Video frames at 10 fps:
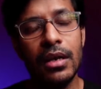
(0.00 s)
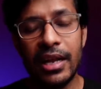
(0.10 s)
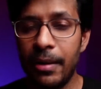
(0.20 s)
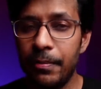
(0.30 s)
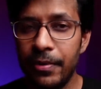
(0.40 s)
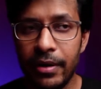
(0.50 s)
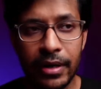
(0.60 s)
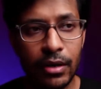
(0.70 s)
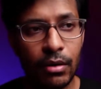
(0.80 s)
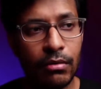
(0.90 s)

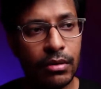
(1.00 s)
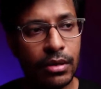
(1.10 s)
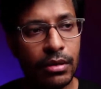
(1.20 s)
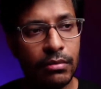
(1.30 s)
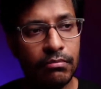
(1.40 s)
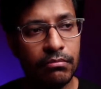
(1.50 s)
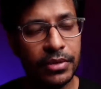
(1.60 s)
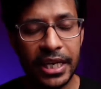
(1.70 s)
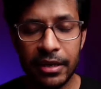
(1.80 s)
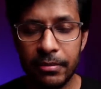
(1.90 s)
library or
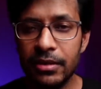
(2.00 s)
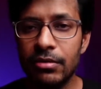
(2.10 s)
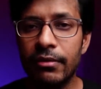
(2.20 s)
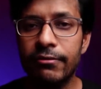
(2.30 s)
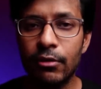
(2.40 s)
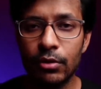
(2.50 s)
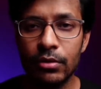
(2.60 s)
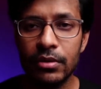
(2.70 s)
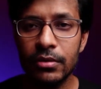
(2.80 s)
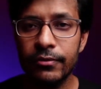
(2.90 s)
database of
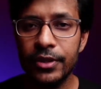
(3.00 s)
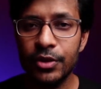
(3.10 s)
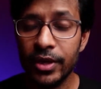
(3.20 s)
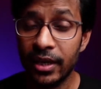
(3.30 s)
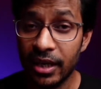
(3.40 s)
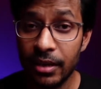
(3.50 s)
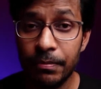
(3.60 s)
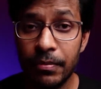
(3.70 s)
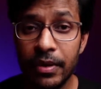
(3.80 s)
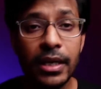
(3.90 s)
photos which you can
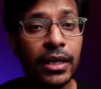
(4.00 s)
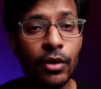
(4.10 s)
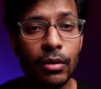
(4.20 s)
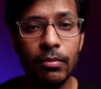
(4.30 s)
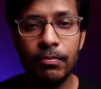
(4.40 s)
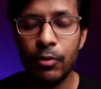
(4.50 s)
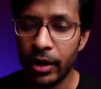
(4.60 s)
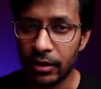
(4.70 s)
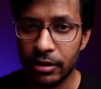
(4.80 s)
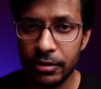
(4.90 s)
keep in your
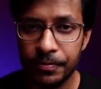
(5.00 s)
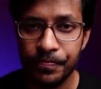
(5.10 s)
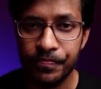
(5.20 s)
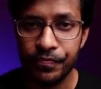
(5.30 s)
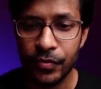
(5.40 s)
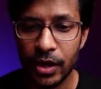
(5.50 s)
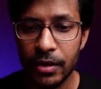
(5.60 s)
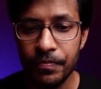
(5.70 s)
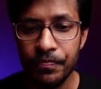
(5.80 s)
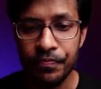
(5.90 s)
pocket.
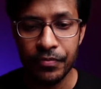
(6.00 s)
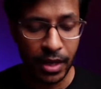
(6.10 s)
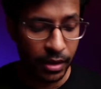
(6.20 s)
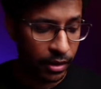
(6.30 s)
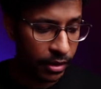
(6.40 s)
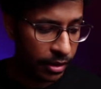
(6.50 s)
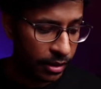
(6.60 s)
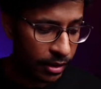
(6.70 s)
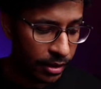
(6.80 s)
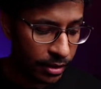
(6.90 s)
Okay.
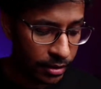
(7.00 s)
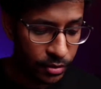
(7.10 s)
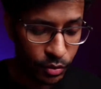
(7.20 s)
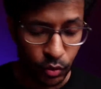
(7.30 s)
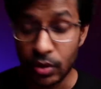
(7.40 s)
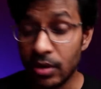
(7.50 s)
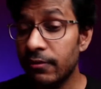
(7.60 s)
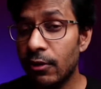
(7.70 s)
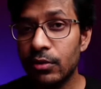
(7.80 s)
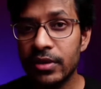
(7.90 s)
So Google
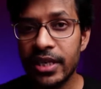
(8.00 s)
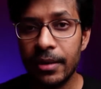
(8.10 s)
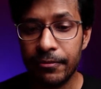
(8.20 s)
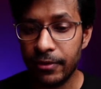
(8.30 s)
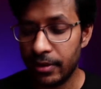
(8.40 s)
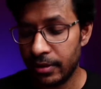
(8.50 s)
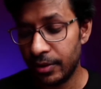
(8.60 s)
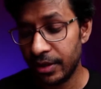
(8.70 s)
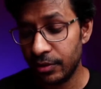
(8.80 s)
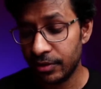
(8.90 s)
Photos app,
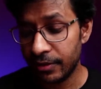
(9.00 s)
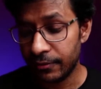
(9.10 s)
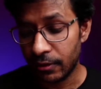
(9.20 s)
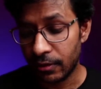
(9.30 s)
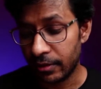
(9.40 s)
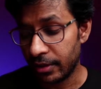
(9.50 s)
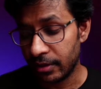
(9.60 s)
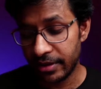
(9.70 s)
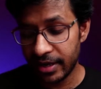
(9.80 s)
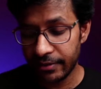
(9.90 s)
you can use it for your
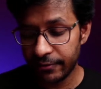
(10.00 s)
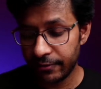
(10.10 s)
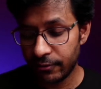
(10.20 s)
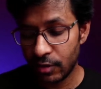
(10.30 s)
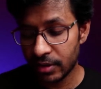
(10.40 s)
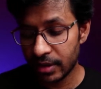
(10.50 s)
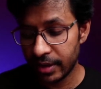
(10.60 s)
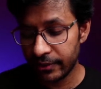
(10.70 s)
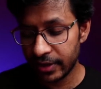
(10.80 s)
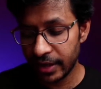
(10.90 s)
creative works and
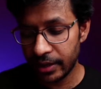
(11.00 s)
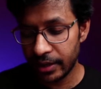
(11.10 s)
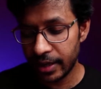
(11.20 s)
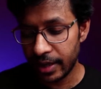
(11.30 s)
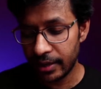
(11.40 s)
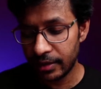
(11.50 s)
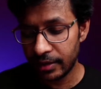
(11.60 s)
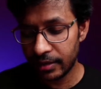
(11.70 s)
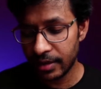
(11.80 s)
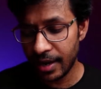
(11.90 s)
everything. And
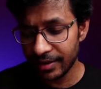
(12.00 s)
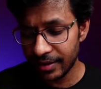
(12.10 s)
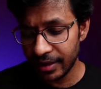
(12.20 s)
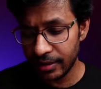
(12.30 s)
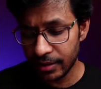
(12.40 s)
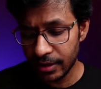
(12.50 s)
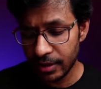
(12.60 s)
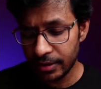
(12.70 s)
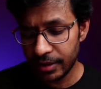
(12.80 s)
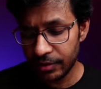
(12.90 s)
the other thing
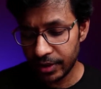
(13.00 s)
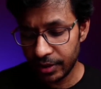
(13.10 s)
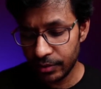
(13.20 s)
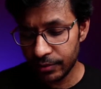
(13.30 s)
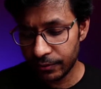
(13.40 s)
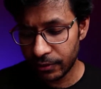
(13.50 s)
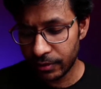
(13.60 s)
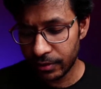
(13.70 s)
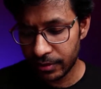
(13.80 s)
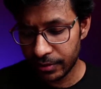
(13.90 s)
that you can use for